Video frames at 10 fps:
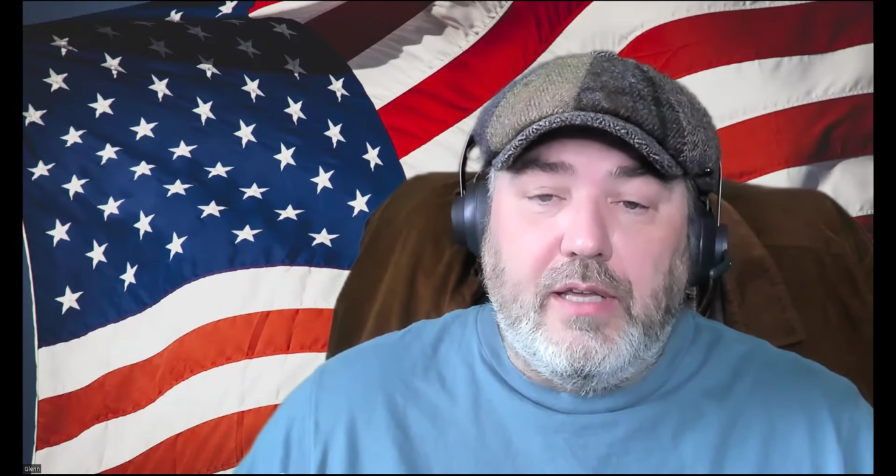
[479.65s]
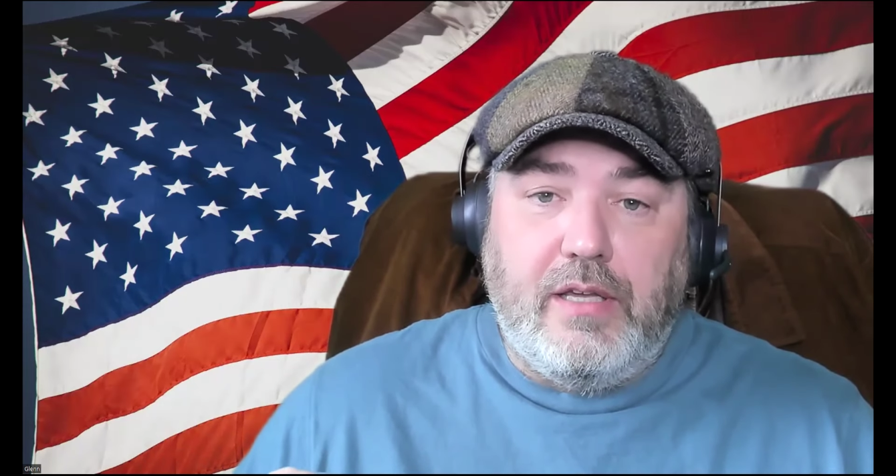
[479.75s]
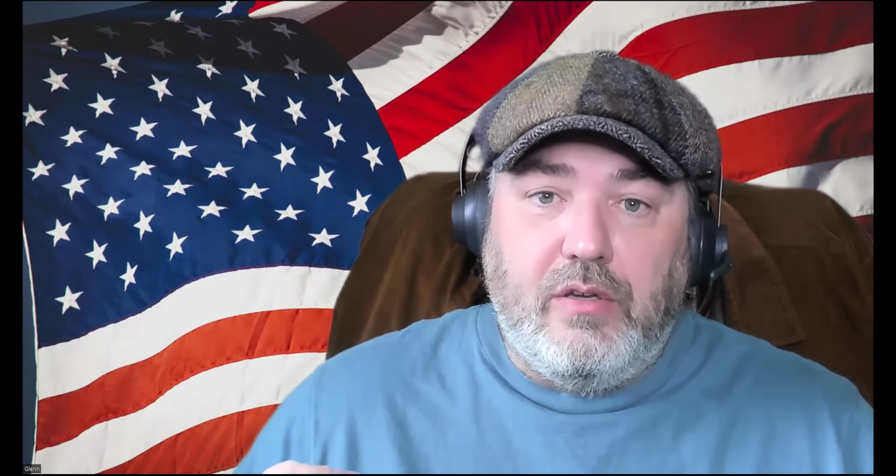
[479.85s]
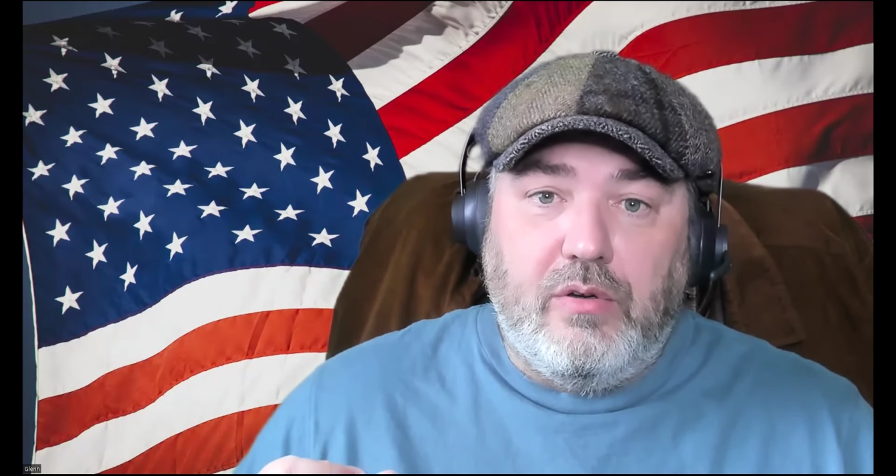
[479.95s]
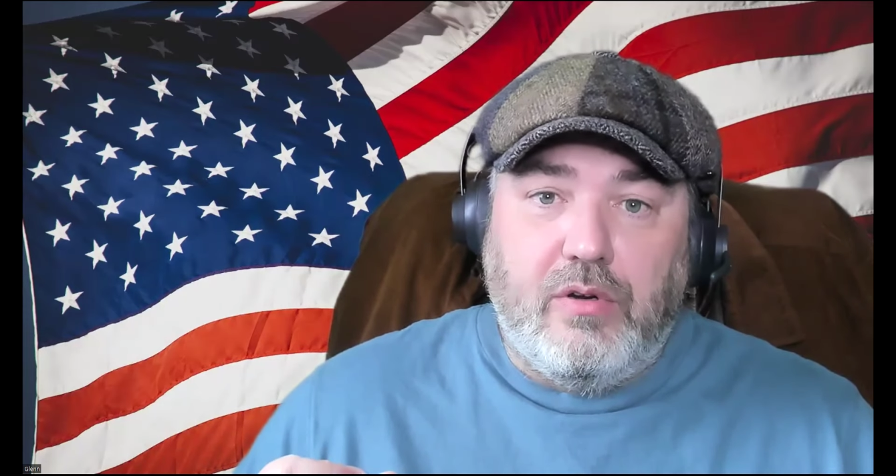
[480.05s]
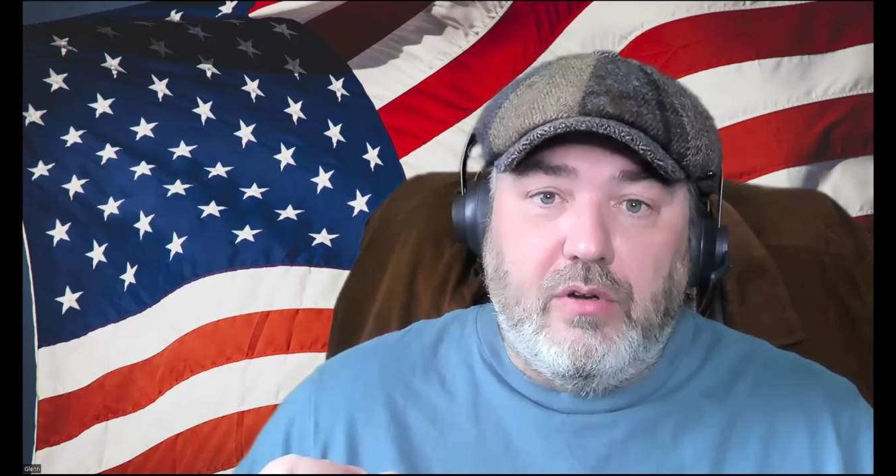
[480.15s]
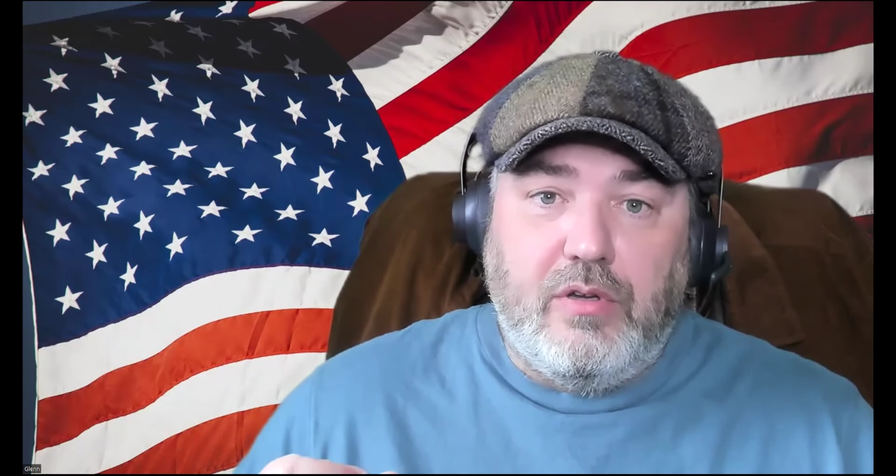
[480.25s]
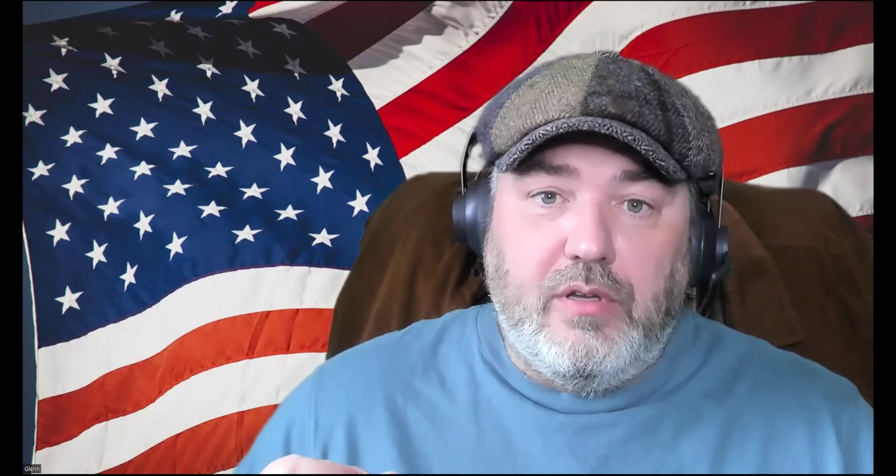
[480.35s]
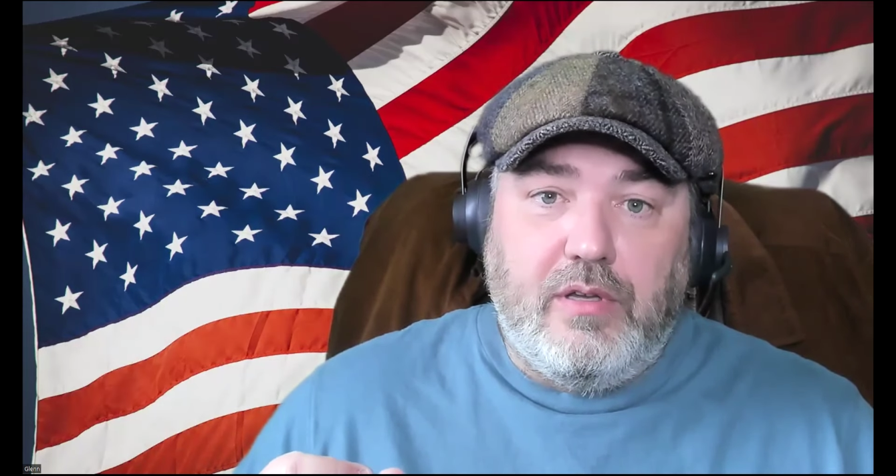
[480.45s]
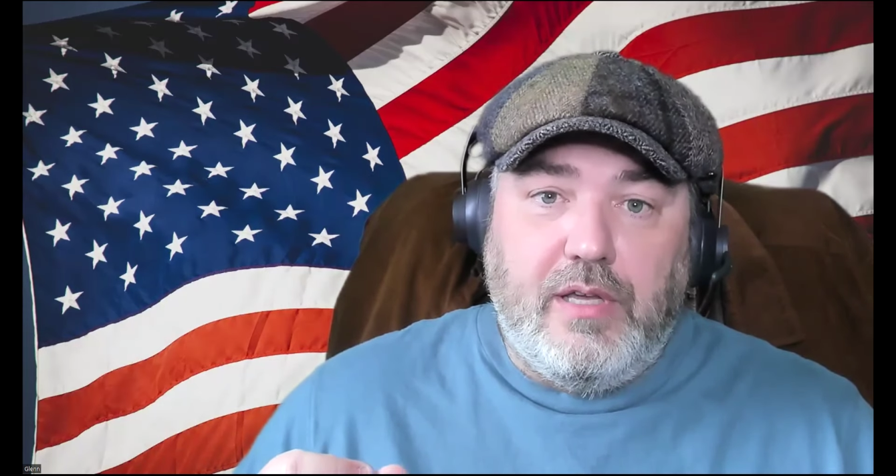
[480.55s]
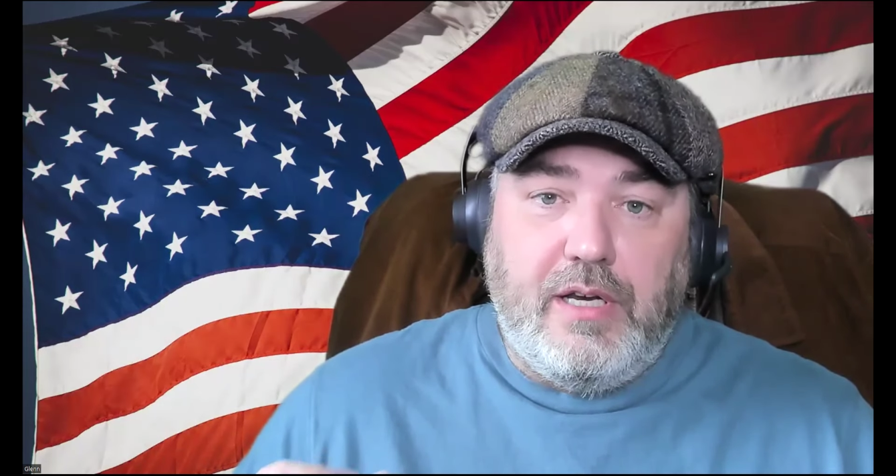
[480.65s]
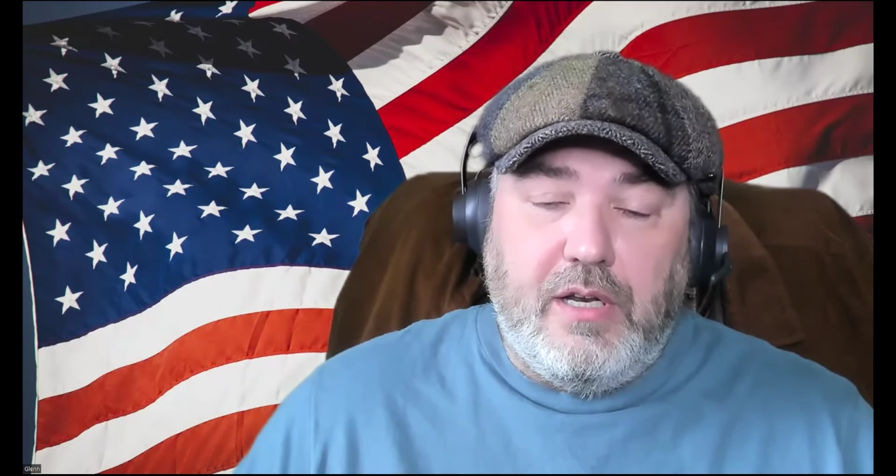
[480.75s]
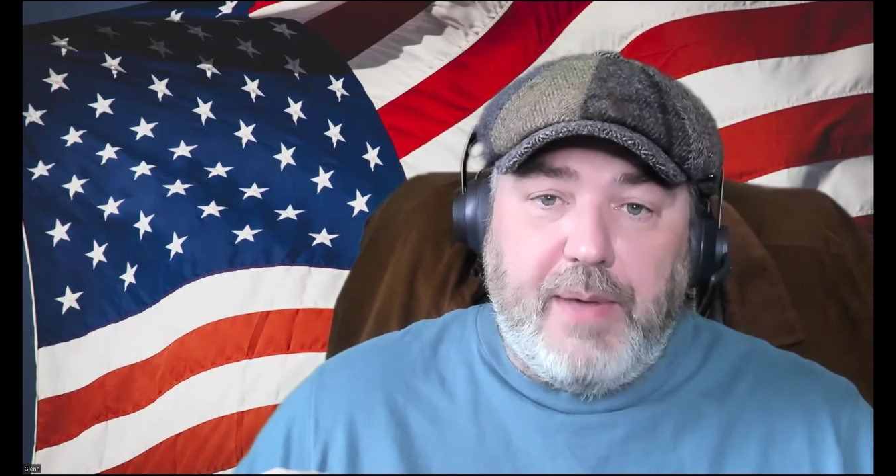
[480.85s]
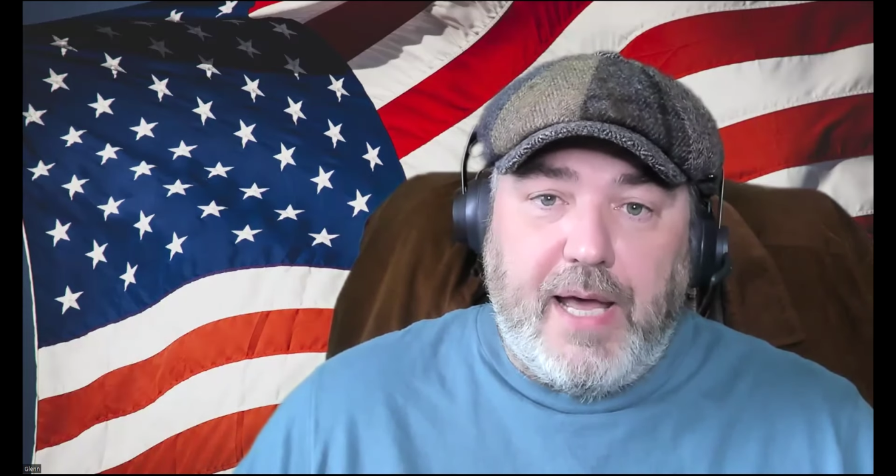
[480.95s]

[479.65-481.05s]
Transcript: that you're in an